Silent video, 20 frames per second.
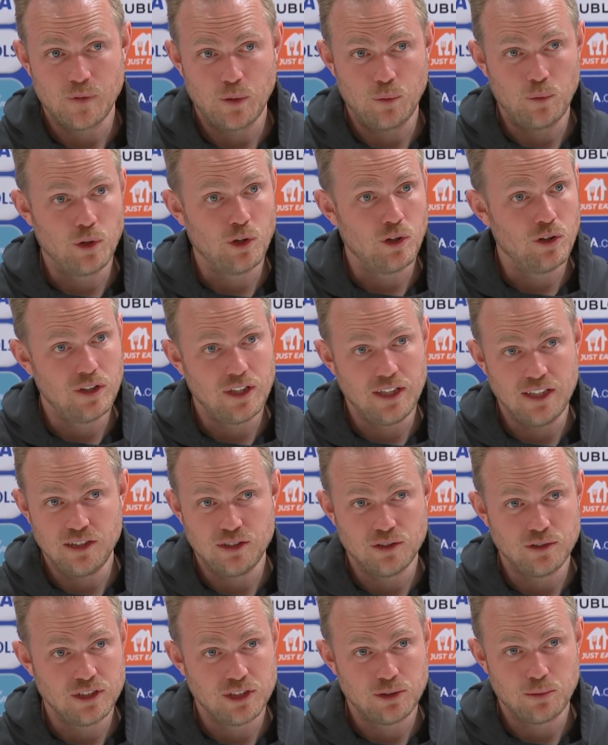With all the
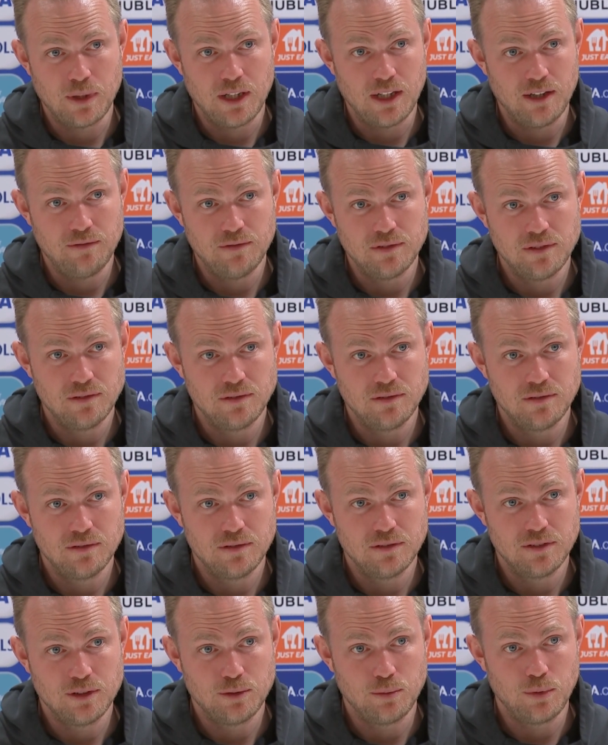injuries we have,
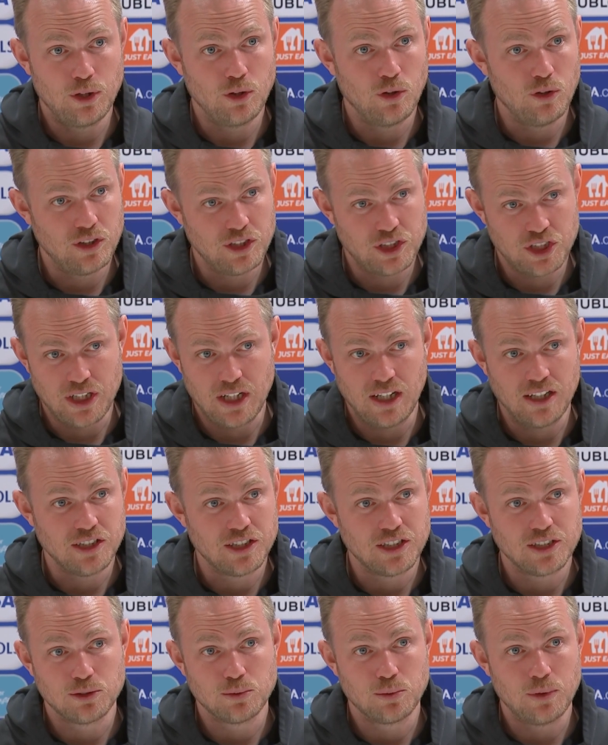with all the
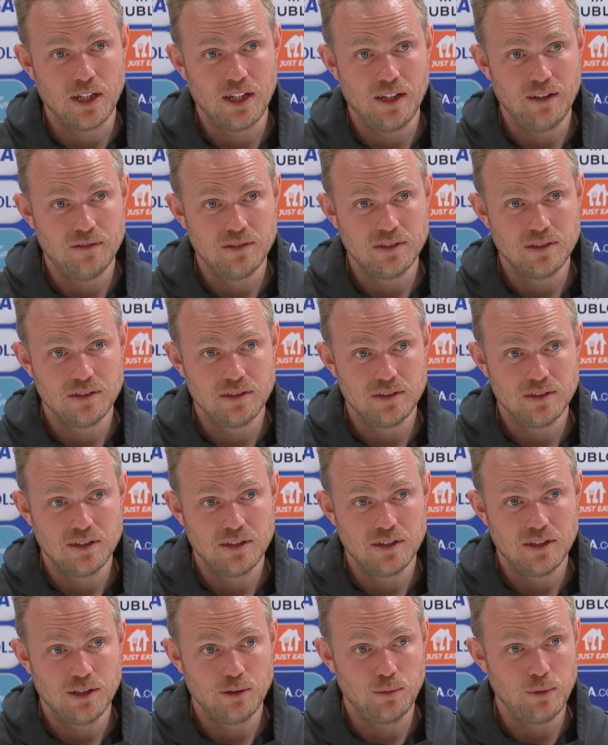challenges we have,
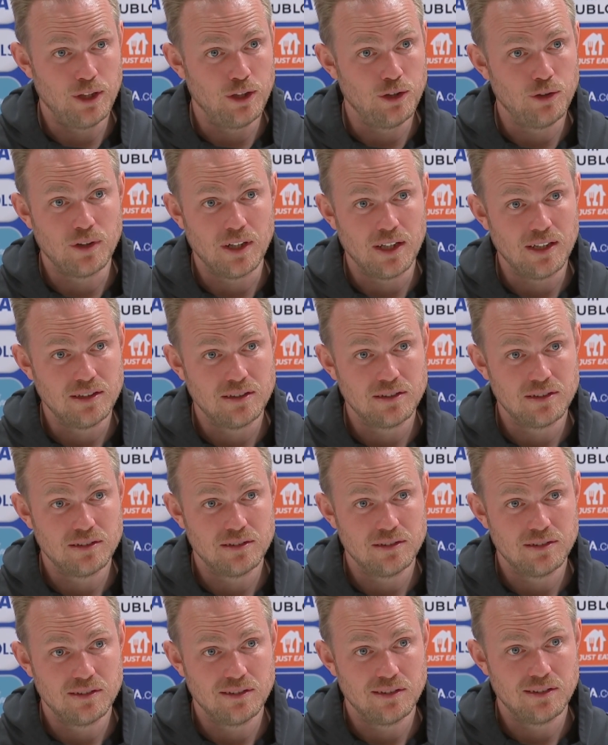we do that,
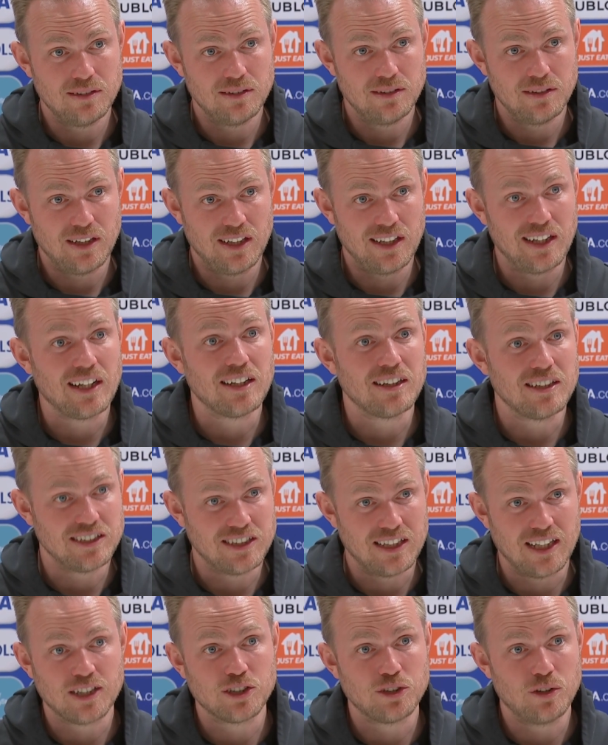and that
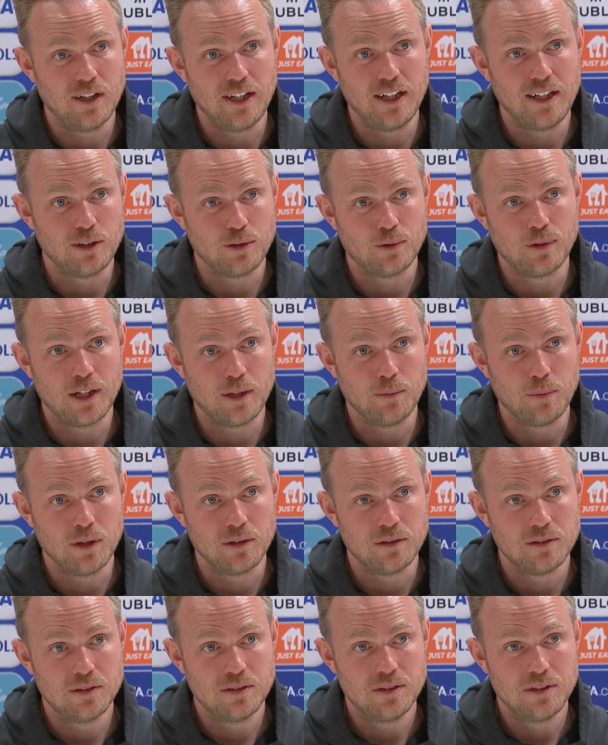is actually incredible.
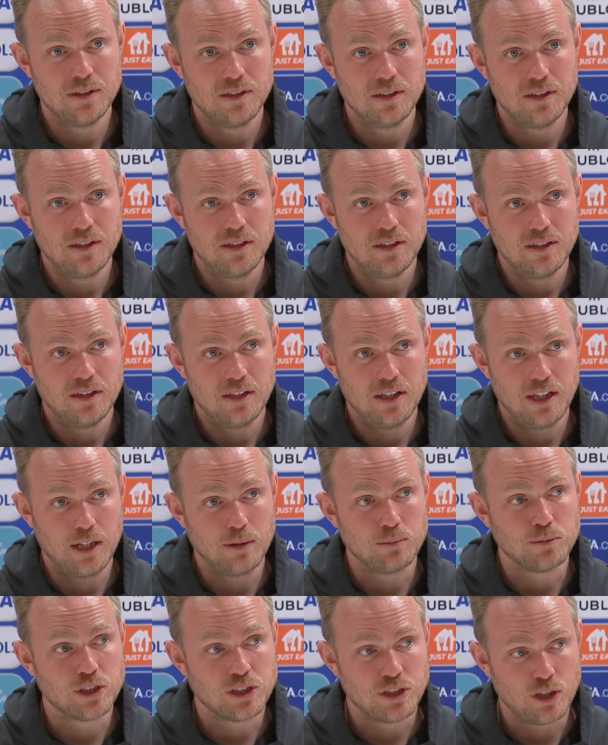And
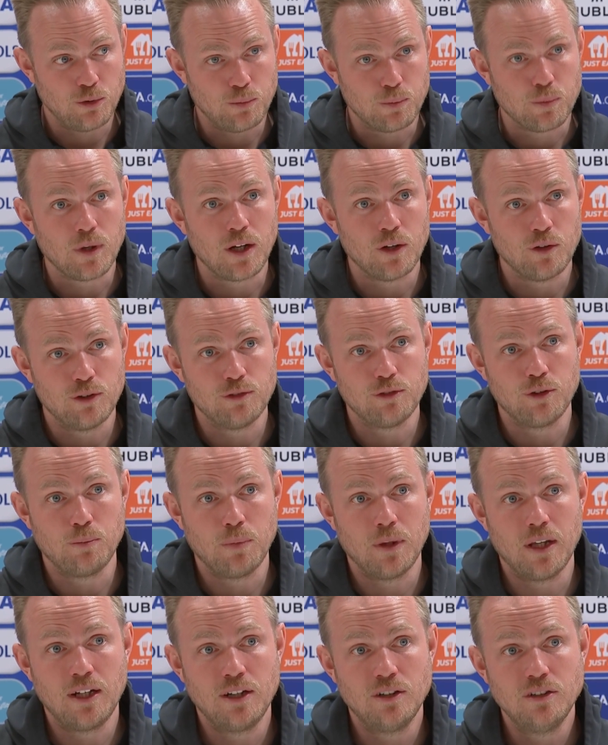I'm so proud of the
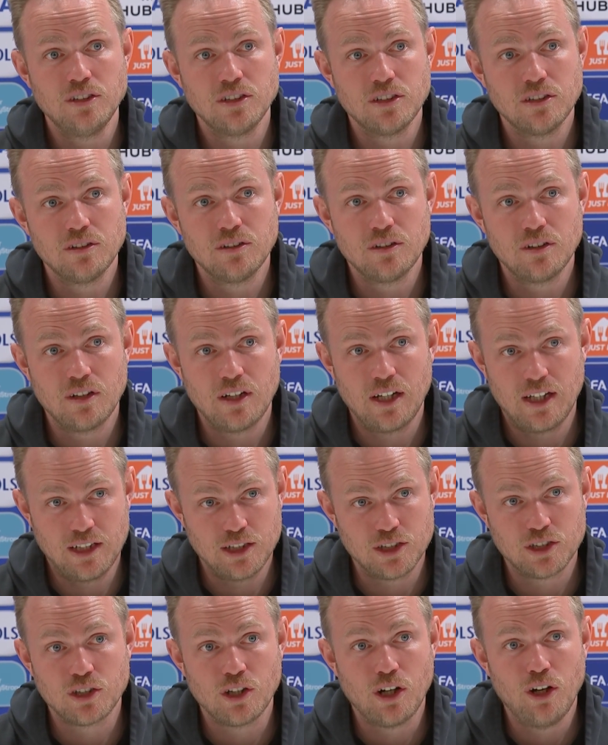players and
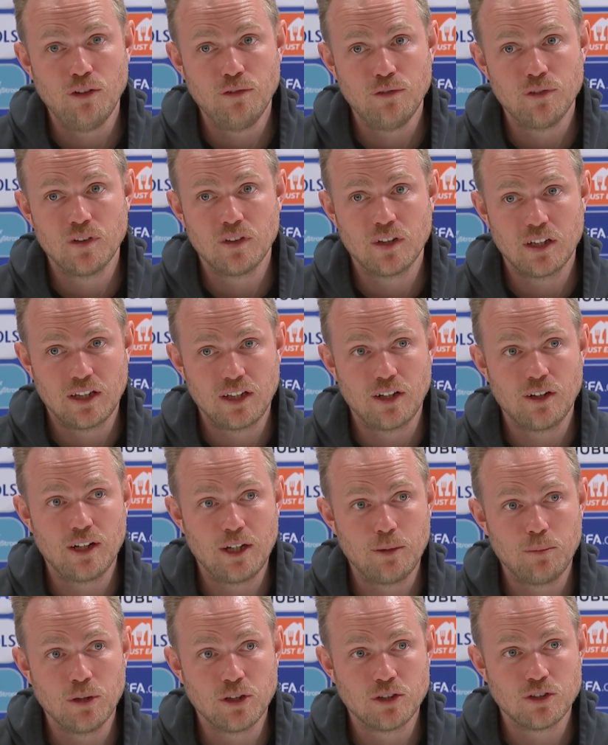the staff that they're
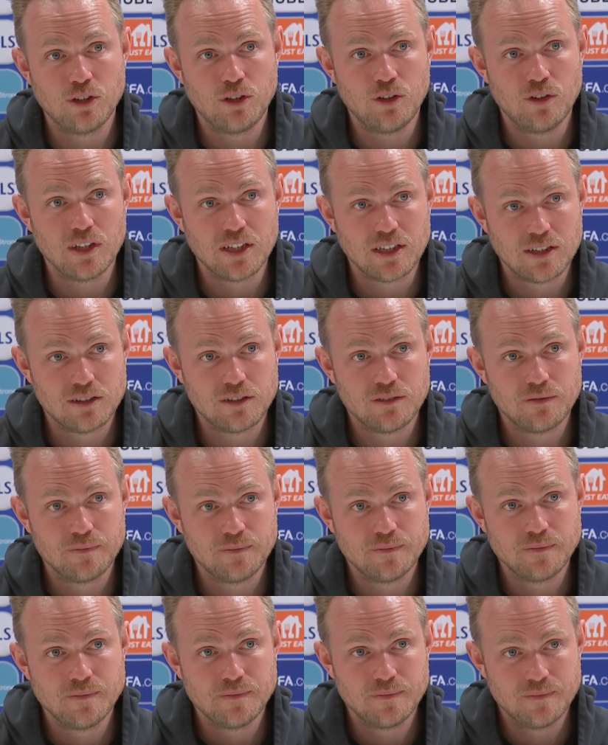able to do that.
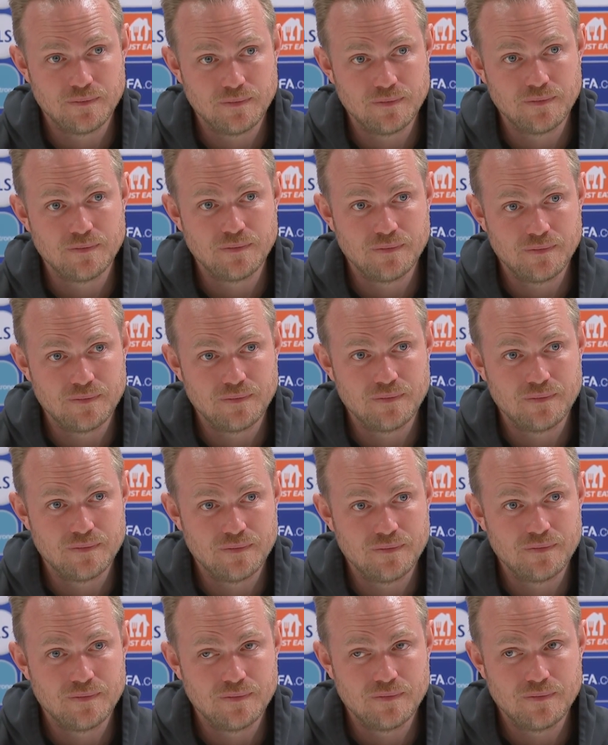
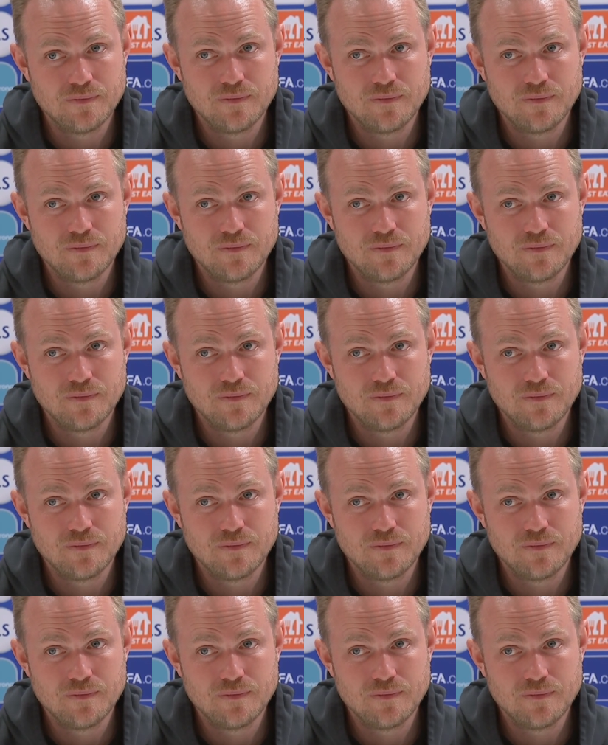Tim.